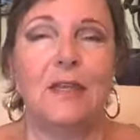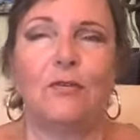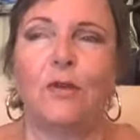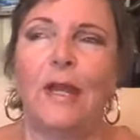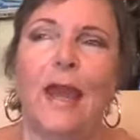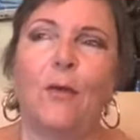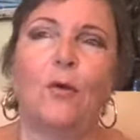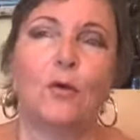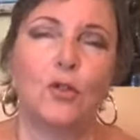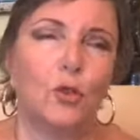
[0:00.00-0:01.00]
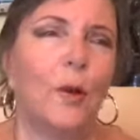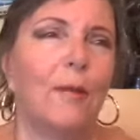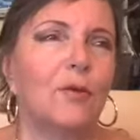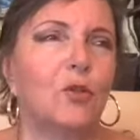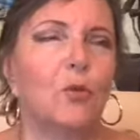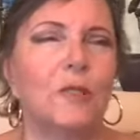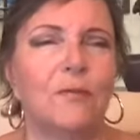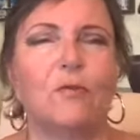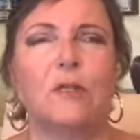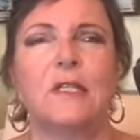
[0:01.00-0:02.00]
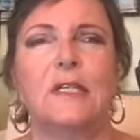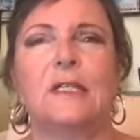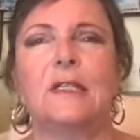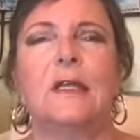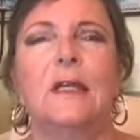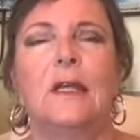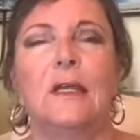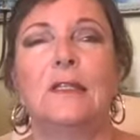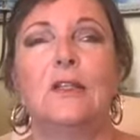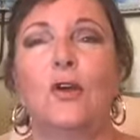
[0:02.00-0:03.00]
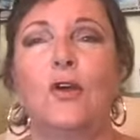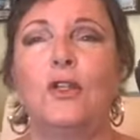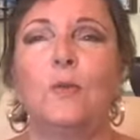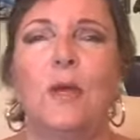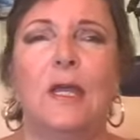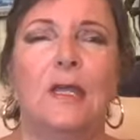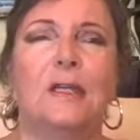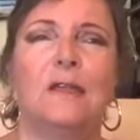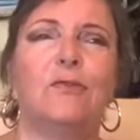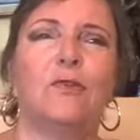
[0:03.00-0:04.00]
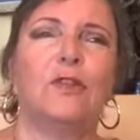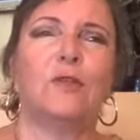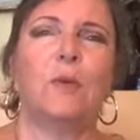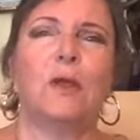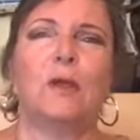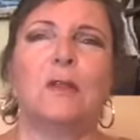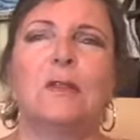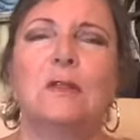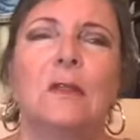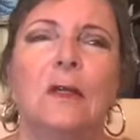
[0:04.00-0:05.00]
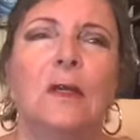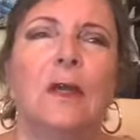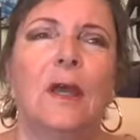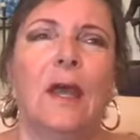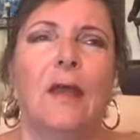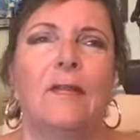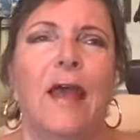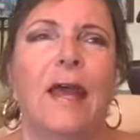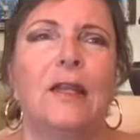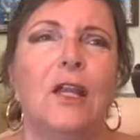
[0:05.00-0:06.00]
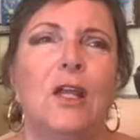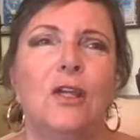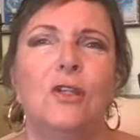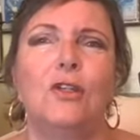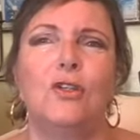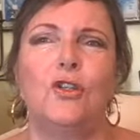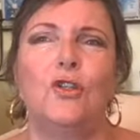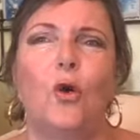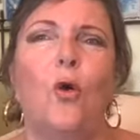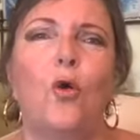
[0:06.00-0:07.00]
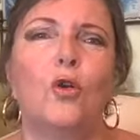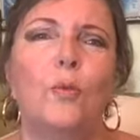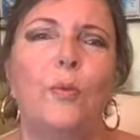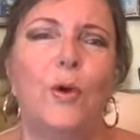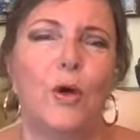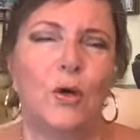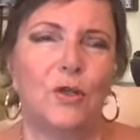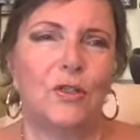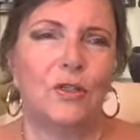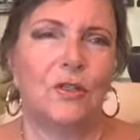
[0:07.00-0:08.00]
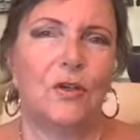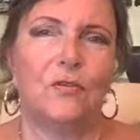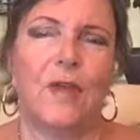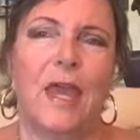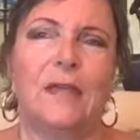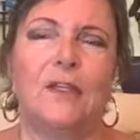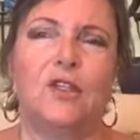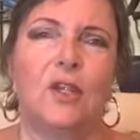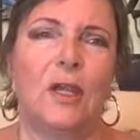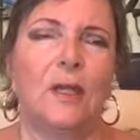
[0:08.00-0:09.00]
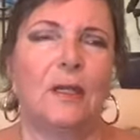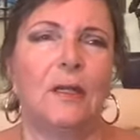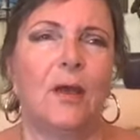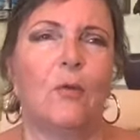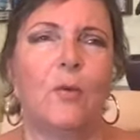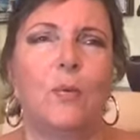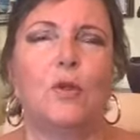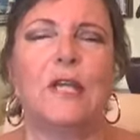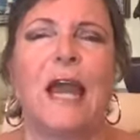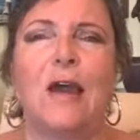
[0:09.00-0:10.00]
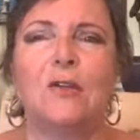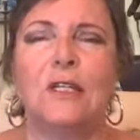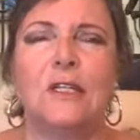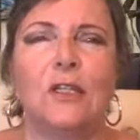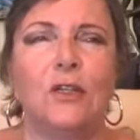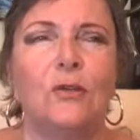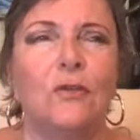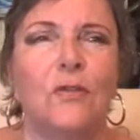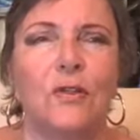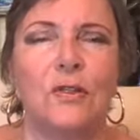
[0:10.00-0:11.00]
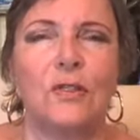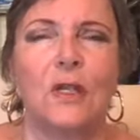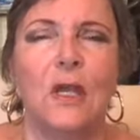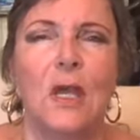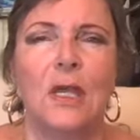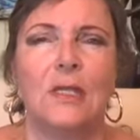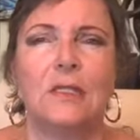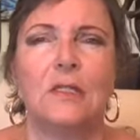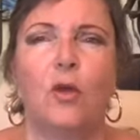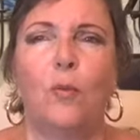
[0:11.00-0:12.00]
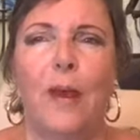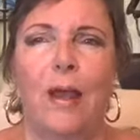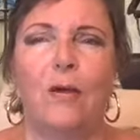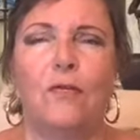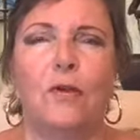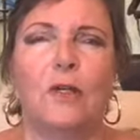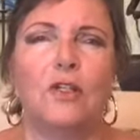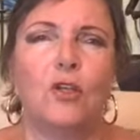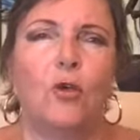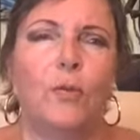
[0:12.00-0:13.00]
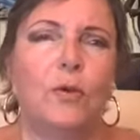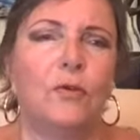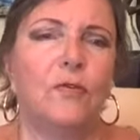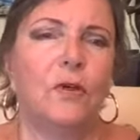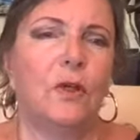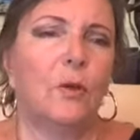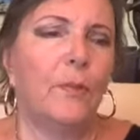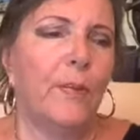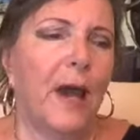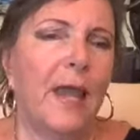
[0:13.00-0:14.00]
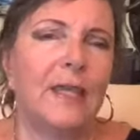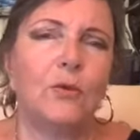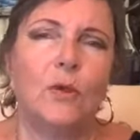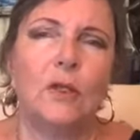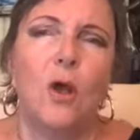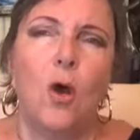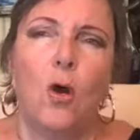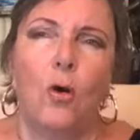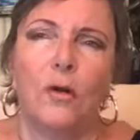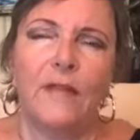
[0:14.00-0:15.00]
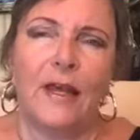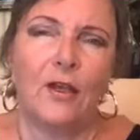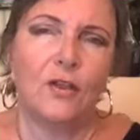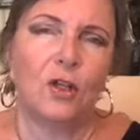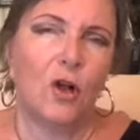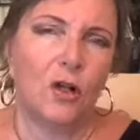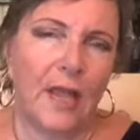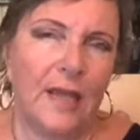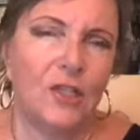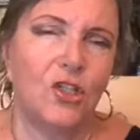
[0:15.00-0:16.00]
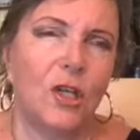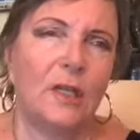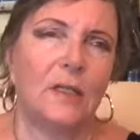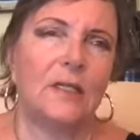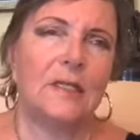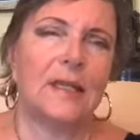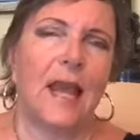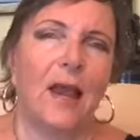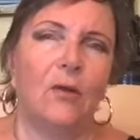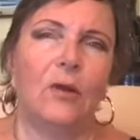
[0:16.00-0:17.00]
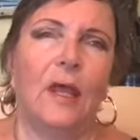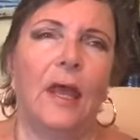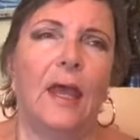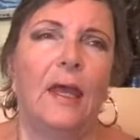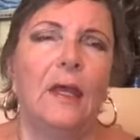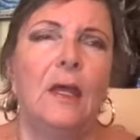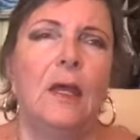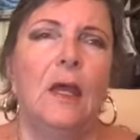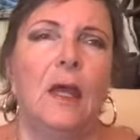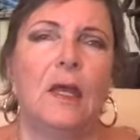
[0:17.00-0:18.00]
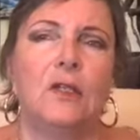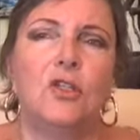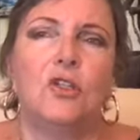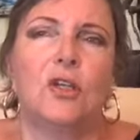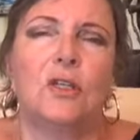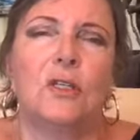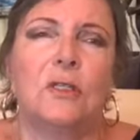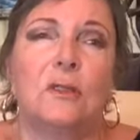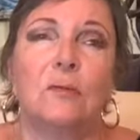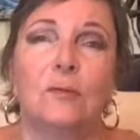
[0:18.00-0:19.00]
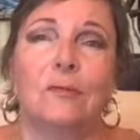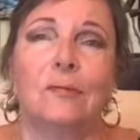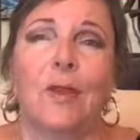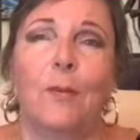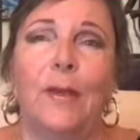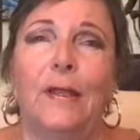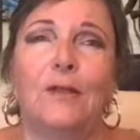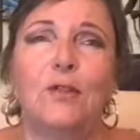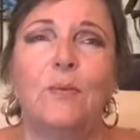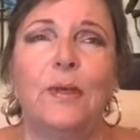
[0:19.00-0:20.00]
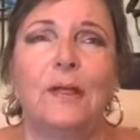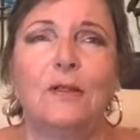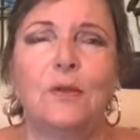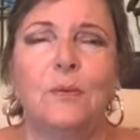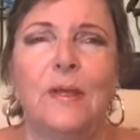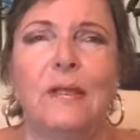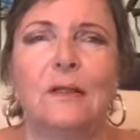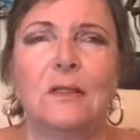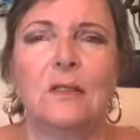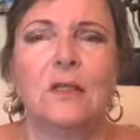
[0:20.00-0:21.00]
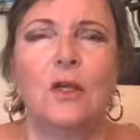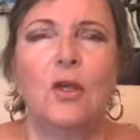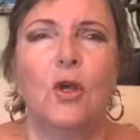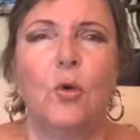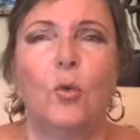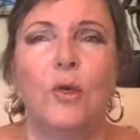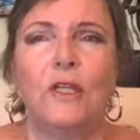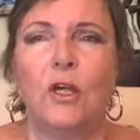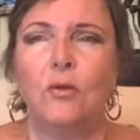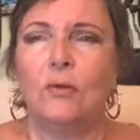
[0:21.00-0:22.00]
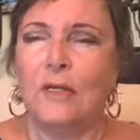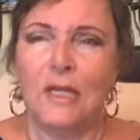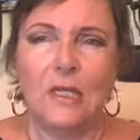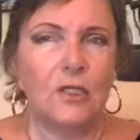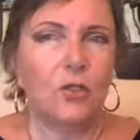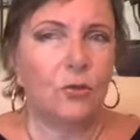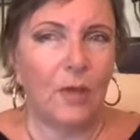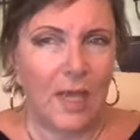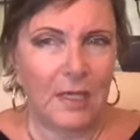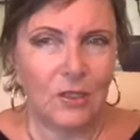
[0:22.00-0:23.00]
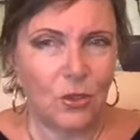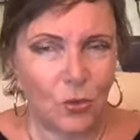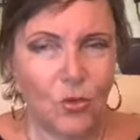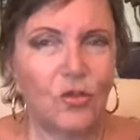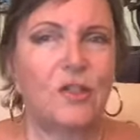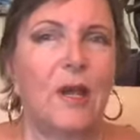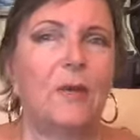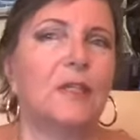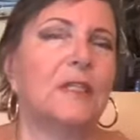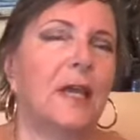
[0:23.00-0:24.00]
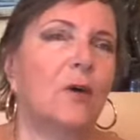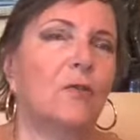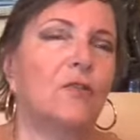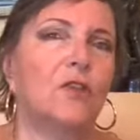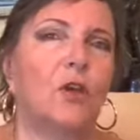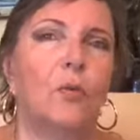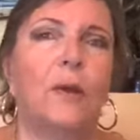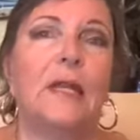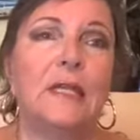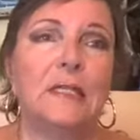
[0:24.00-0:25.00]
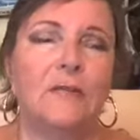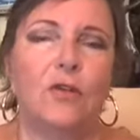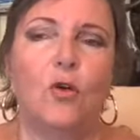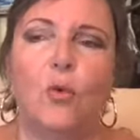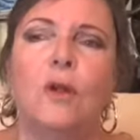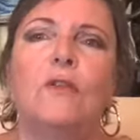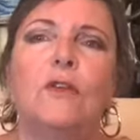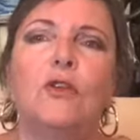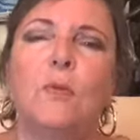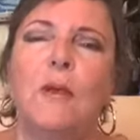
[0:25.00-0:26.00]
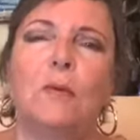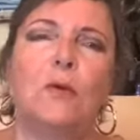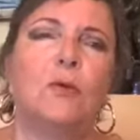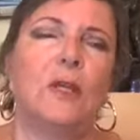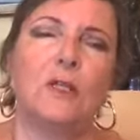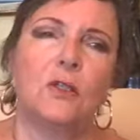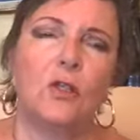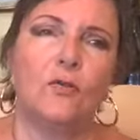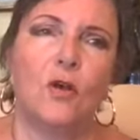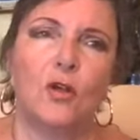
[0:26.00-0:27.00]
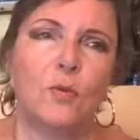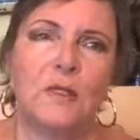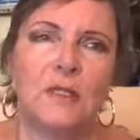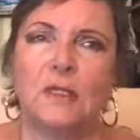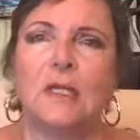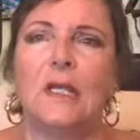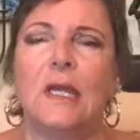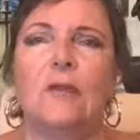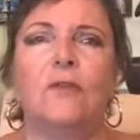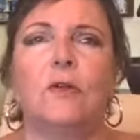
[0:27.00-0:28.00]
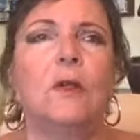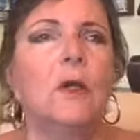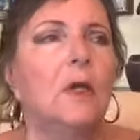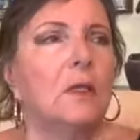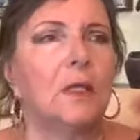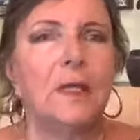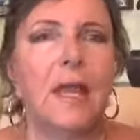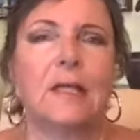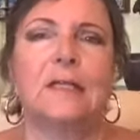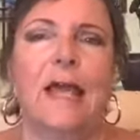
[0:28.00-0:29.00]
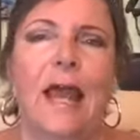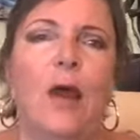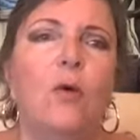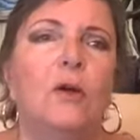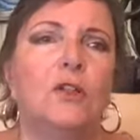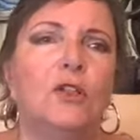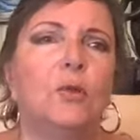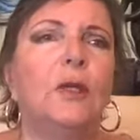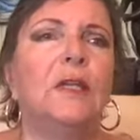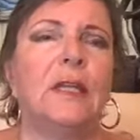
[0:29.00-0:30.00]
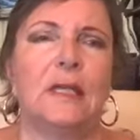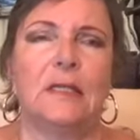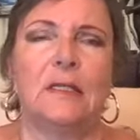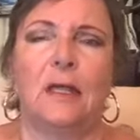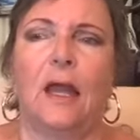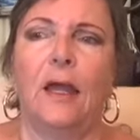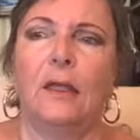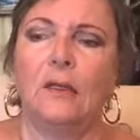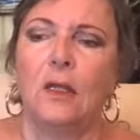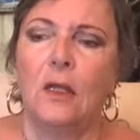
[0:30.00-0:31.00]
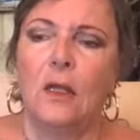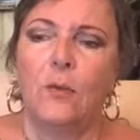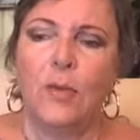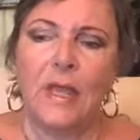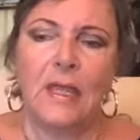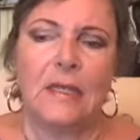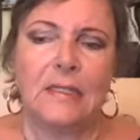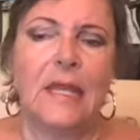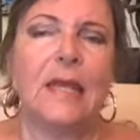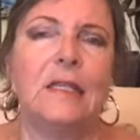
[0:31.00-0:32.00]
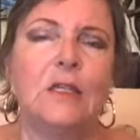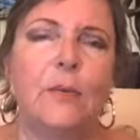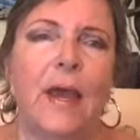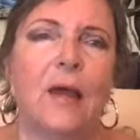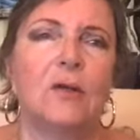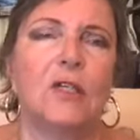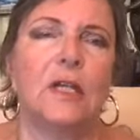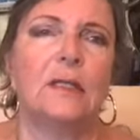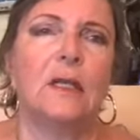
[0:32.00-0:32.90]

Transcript: for an hour or 2 hours or whatever it is. It's not going to make any difference, because that short burst of energy that we put out into the universe is so powerful and so beautiful, and combined with all of that other God energy that is out there, it's just builds and builds and builds. We don't need to exhaust ourselves. So please, if you're one of those people who thinks that you've got to be sitting here for the next hour doing this and being intense about it,